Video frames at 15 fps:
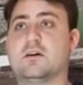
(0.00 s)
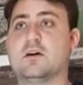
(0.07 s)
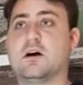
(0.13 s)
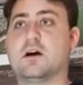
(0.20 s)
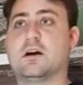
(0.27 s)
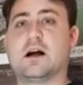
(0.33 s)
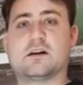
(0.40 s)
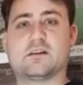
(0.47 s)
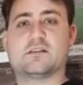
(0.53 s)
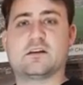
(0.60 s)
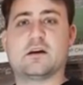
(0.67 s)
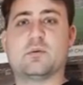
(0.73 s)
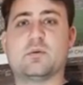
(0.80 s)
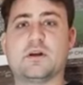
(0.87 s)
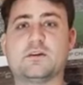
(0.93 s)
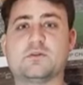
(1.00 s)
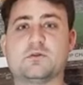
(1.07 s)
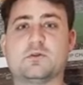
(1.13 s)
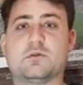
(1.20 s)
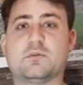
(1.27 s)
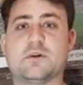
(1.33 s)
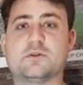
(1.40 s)
I'd like to say a
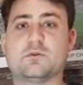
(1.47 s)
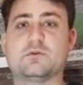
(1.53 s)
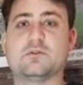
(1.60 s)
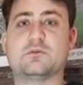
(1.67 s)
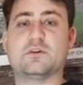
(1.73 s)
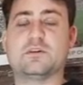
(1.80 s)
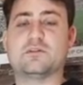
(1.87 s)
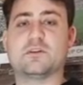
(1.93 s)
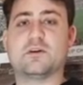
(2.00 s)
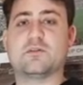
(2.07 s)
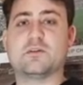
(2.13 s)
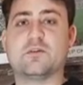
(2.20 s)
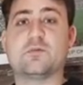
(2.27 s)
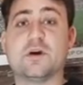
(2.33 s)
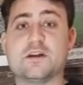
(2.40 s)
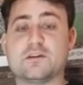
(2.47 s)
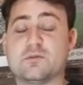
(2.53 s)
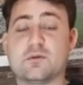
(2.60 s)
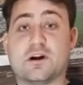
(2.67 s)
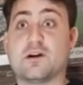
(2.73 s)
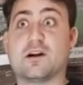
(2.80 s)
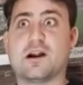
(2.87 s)
mentor to me, even though I've never met him,
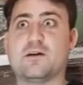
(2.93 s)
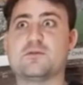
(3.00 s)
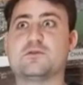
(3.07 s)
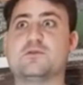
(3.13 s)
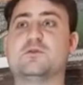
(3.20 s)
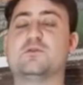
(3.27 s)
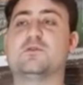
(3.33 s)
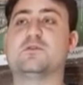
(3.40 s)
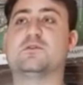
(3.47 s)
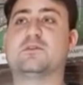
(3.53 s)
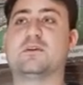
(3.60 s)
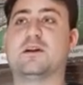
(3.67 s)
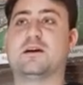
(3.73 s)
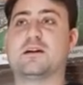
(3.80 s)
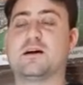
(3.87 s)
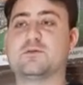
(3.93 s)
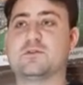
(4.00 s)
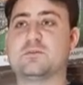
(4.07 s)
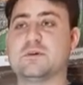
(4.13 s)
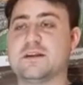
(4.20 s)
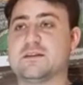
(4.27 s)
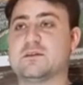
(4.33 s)
and I'd love to
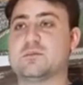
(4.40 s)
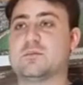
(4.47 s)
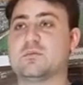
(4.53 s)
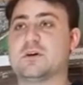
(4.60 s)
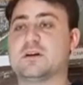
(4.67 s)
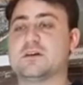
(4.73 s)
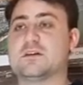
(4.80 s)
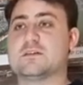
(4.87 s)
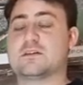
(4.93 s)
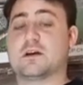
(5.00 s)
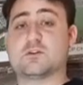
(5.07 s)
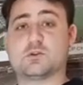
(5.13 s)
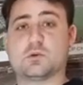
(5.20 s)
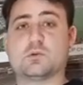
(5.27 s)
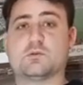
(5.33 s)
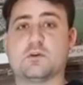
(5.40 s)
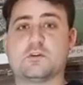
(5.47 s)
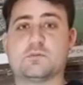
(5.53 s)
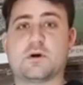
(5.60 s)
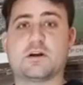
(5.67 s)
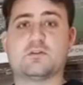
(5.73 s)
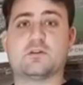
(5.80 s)
meet him, is Sean
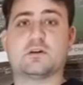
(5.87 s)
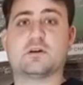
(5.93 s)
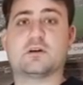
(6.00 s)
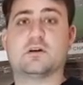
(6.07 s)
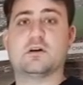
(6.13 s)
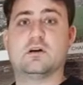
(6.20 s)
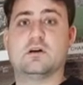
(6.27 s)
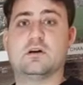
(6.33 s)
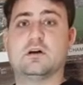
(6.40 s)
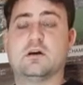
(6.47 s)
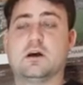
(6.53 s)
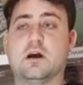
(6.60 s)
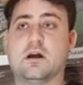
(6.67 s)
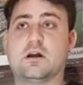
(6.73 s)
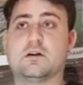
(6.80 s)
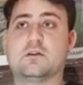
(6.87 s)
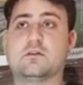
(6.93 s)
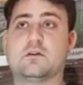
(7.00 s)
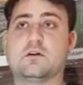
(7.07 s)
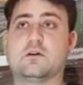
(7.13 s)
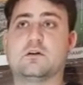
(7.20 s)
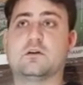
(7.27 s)
Fitzpatrick. And
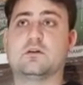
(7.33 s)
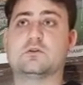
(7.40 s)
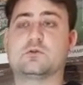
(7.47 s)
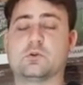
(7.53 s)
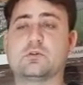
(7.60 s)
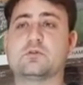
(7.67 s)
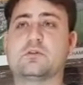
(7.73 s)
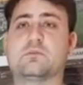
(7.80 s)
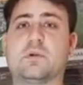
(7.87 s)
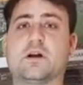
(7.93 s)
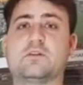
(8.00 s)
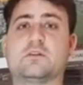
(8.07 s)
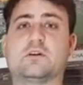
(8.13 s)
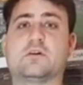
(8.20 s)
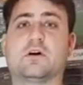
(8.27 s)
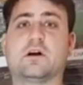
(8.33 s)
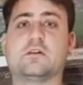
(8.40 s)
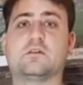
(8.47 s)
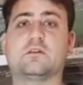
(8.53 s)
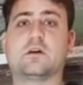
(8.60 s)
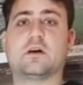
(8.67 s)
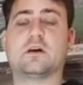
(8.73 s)
Sean Fitzpatrick
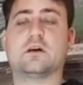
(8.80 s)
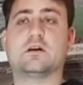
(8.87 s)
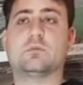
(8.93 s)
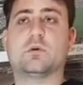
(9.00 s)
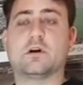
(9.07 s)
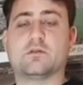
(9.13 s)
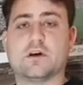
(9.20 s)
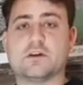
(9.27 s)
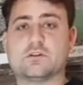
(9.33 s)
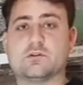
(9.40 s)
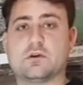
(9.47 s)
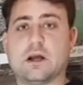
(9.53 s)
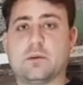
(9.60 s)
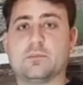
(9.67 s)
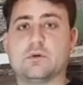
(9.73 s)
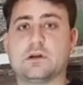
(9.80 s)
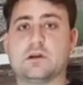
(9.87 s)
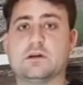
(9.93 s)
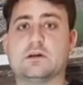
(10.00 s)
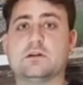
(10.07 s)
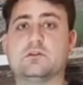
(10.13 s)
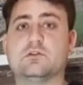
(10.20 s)
runs a motivational company
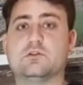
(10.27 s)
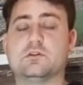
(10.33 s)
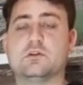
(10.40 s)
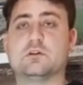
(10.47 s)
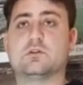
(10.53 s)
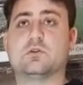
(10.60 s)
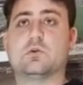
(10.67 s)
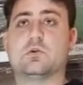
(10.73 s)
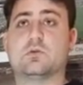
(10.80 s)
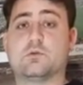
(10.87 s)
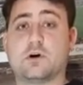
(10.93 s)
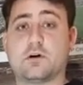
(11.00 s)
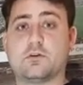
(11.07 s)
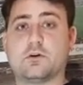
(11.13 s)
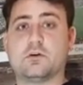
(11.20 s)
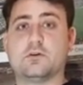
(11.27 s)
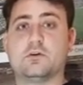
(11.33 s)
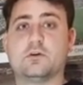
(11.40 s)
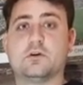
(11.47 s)
in New Zealand called Front Row